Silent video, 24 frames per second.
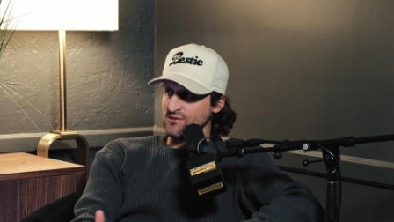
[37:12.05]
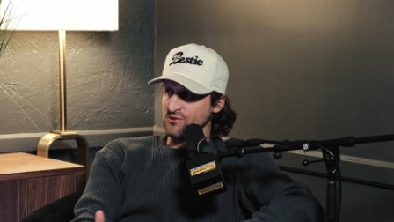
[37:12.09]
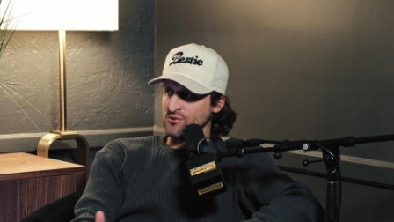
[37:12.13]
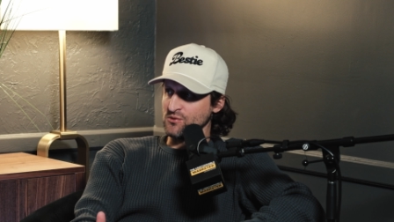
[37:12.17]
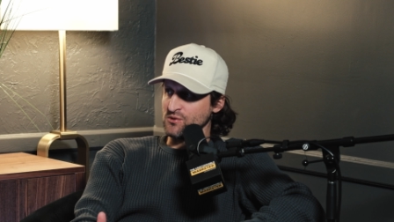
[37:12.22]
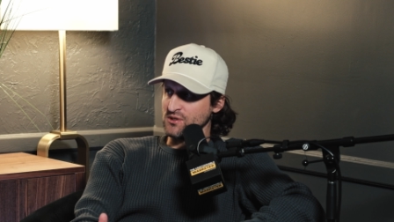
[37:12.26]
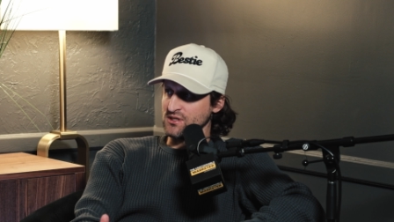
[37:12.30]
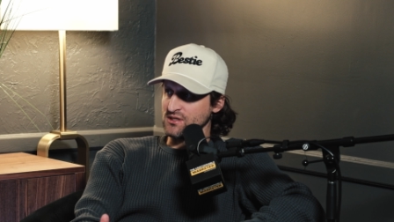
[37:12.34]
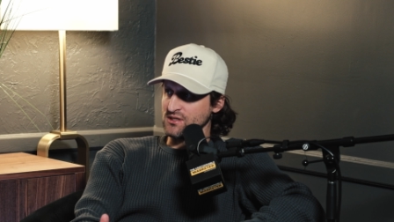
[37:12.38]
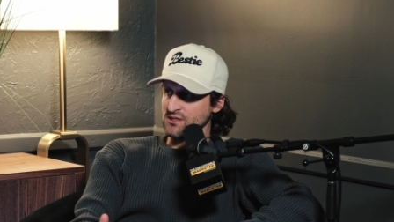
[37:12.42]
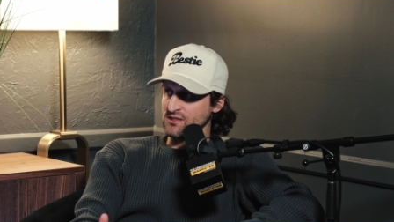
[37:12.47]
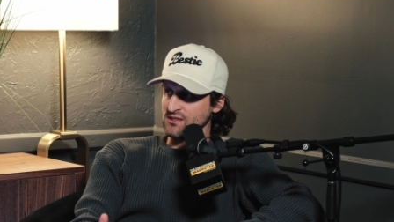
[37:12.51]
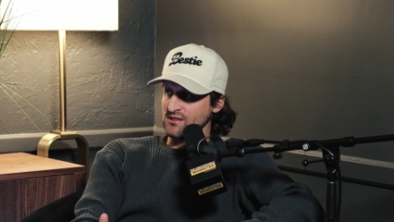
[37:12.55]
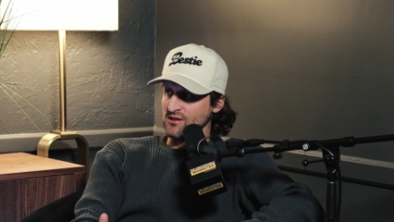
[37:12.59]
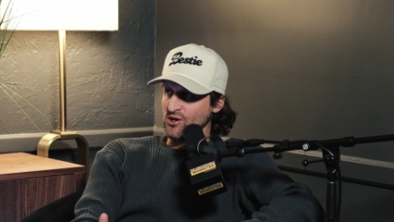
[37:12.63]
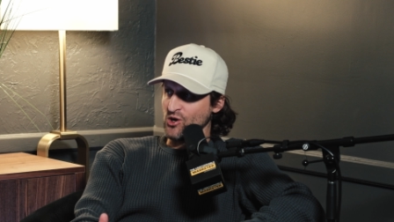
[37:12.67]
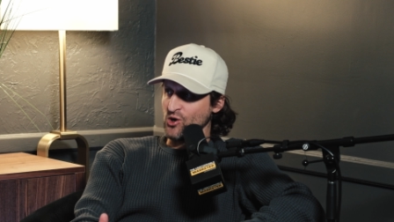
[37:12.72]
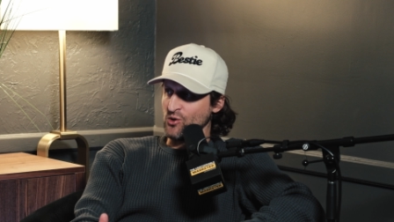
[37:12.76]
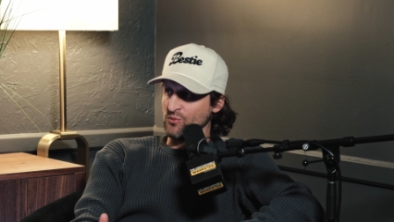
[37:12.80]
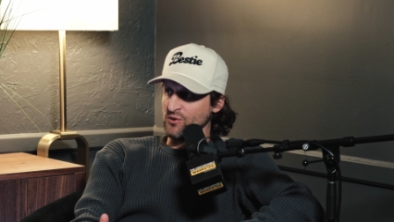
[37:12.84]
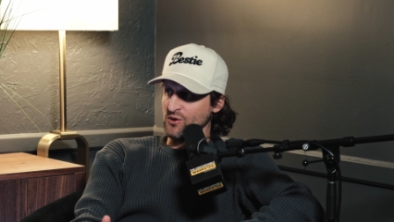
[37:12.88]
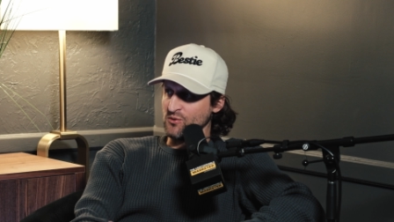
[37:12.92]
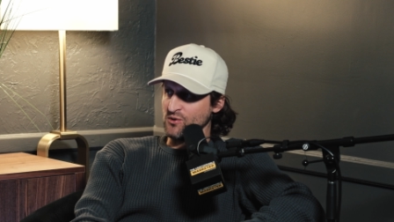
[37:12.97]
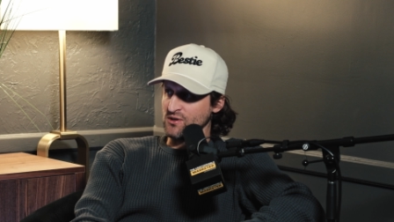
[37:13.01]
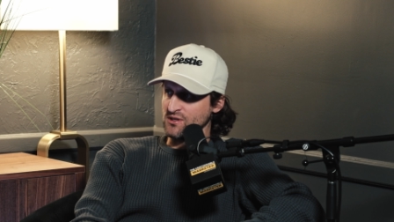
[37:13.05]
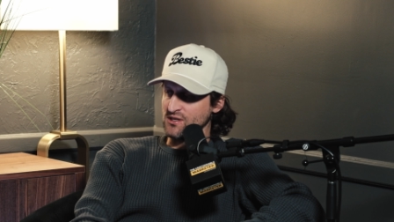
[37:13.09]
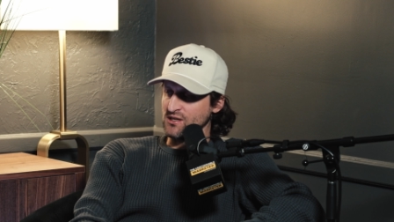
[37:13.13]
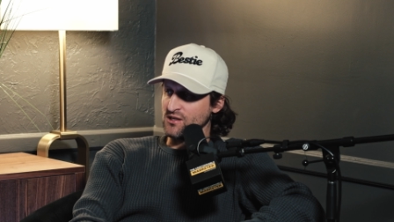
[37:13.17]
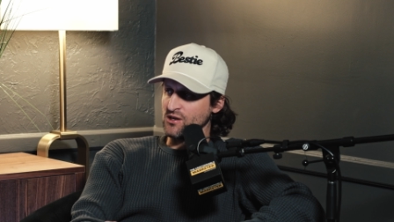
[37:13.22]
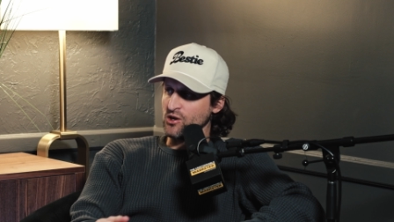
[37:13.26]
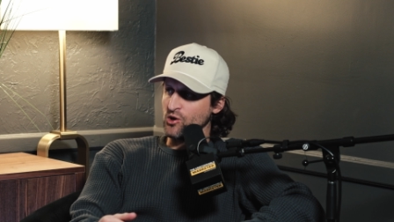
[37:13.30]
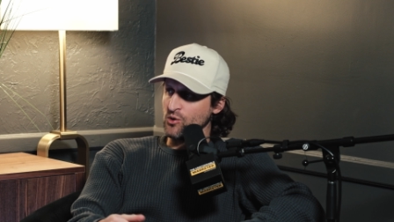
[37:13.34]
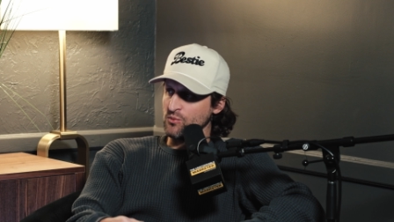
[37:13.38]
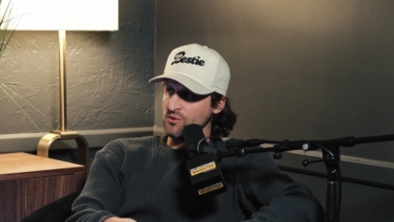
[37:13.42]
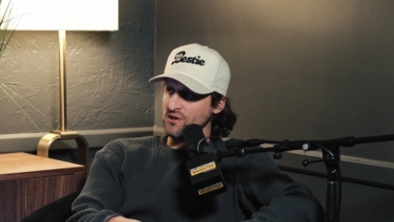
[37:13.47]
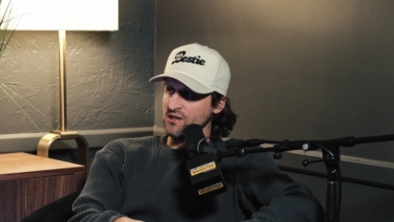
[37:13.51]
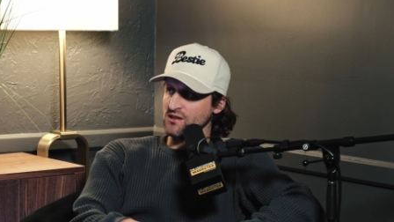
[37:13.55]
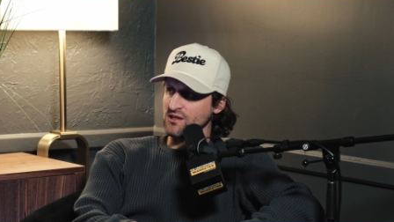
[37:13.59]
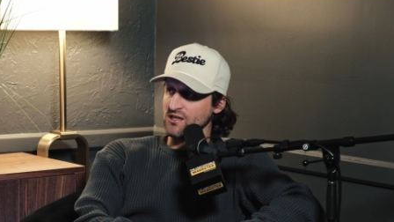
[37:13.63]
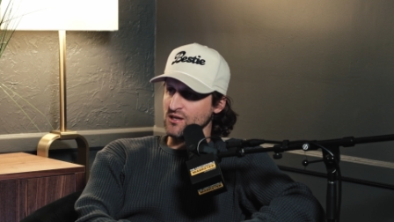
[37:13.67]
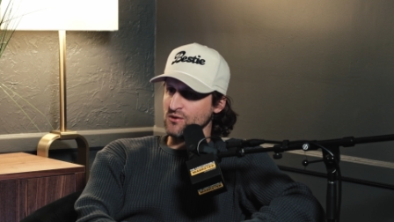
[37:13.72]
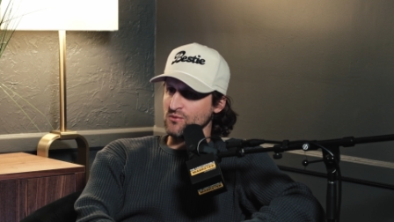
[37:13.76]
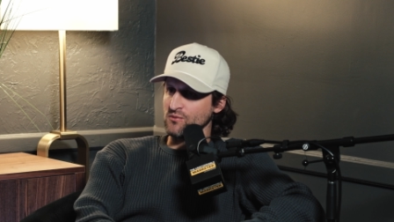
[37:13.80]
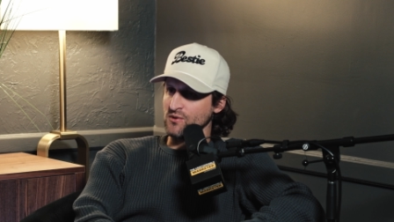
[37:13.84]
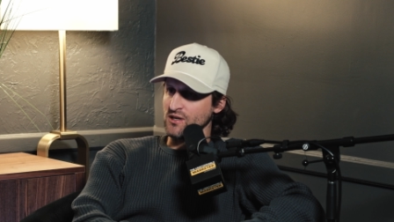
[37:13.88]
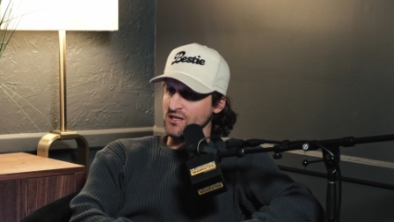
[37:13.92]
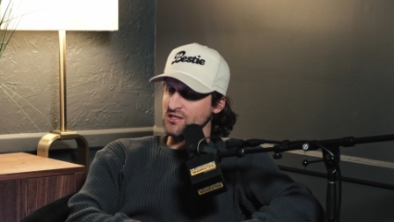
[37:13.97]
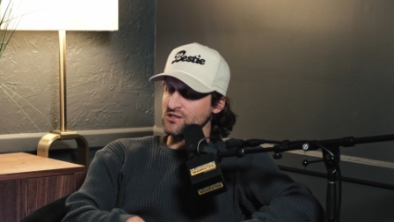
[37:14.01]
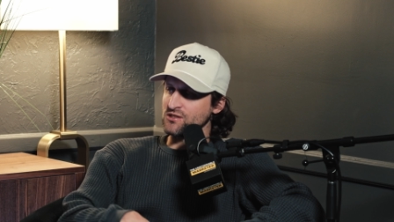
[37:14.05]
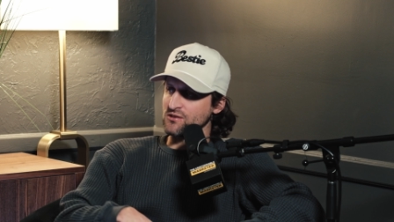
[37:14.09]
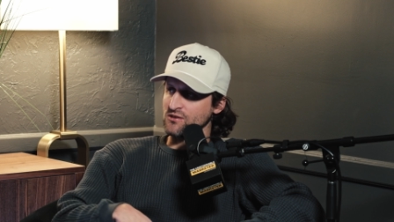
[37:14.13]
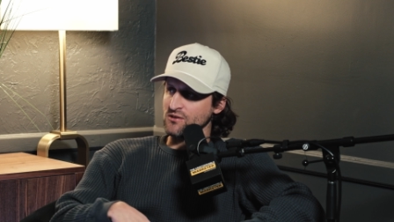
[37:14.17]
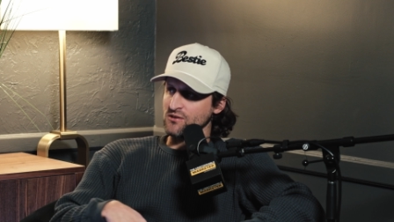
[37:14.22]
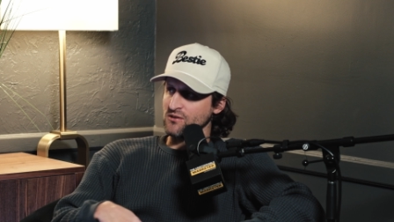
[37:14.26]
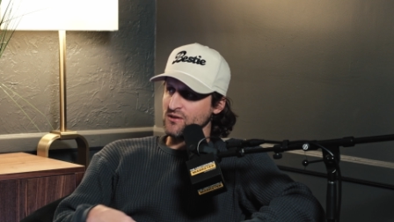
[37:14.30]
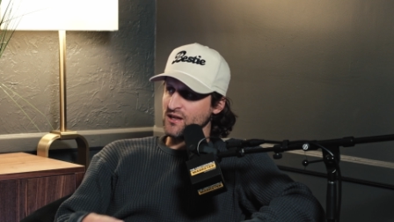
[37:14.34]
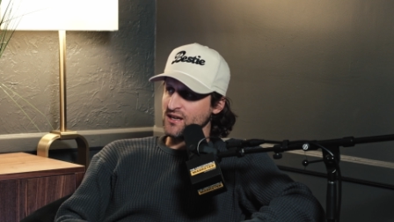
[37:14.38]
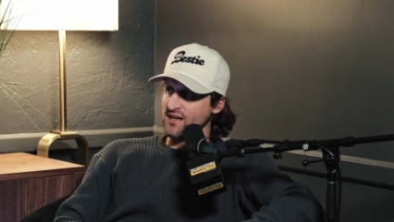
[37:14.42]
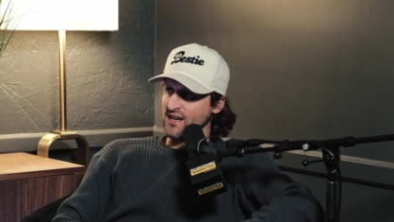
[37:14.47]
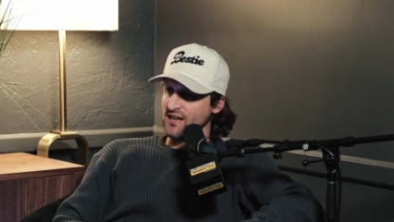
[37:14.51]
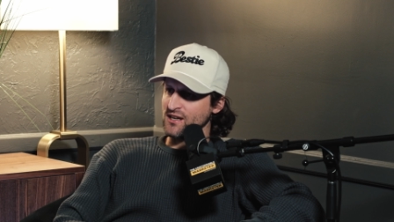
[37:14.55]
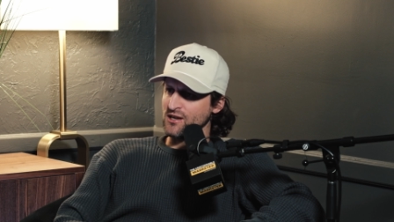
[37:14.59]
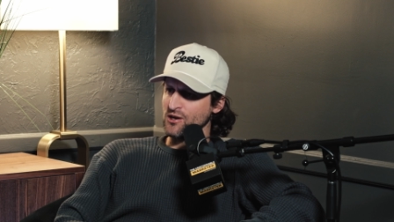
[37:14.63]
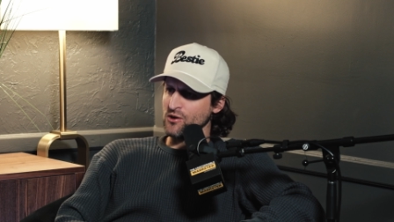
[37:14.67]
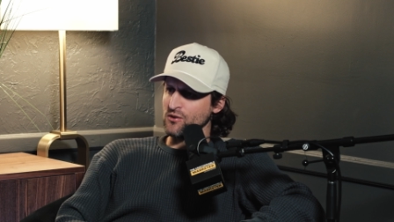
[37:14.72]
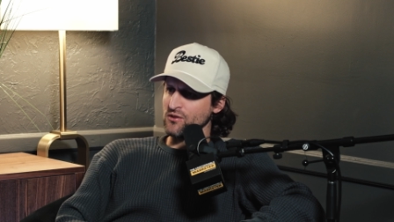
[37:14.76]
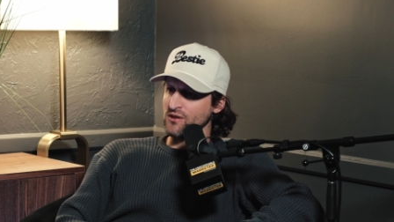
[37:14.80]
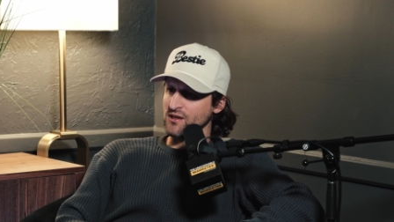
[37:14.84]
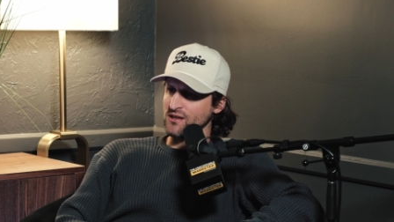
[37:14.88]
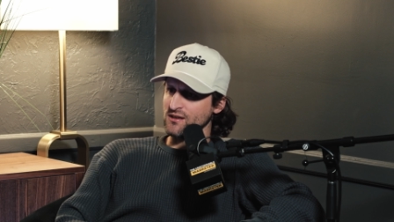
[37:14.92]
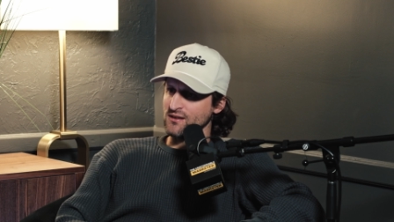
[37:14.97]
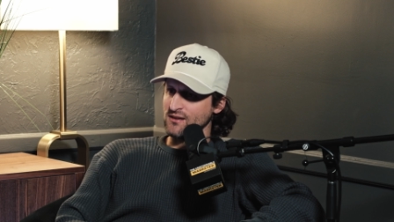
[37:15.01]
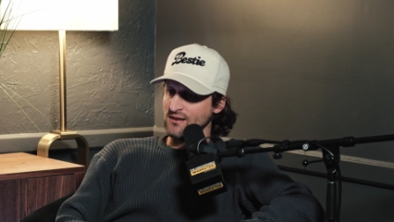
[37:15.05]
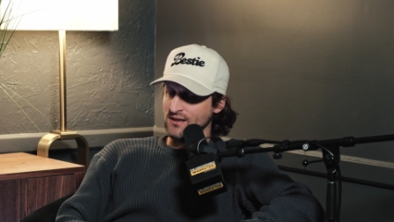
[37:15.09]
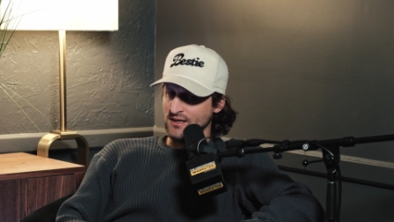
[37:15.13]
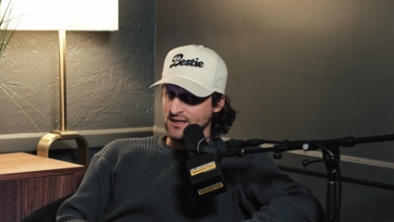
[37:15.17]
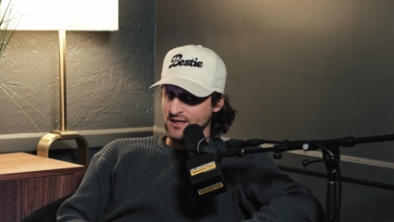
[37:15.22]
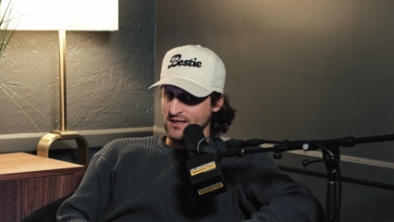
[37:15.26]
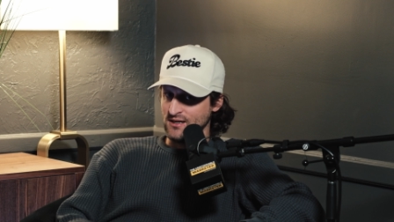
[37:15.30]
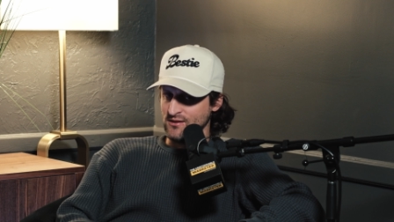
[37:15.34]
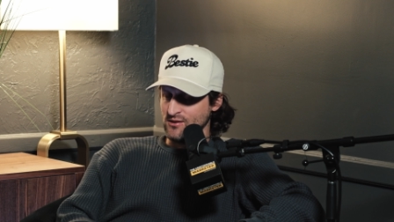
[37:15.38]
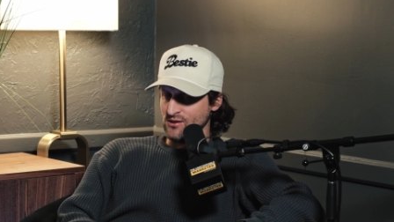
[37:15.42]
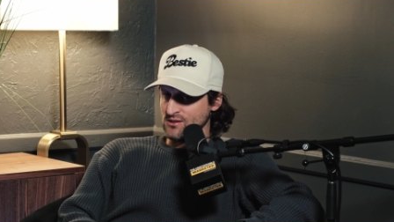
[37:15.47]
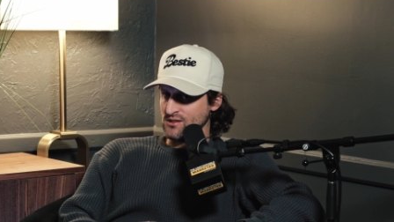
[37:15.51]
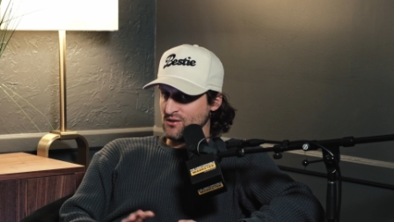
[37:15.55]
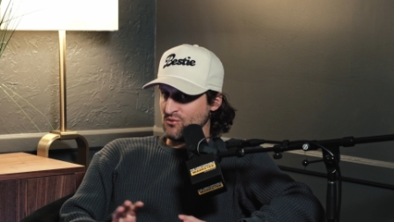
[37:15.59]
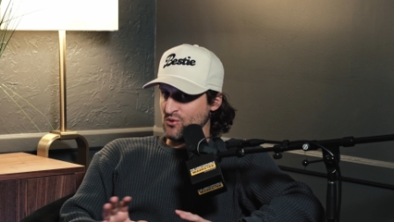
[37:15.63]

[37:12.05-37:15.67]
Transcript: who was Obi-Wan Kenobi in the original, like I know that there's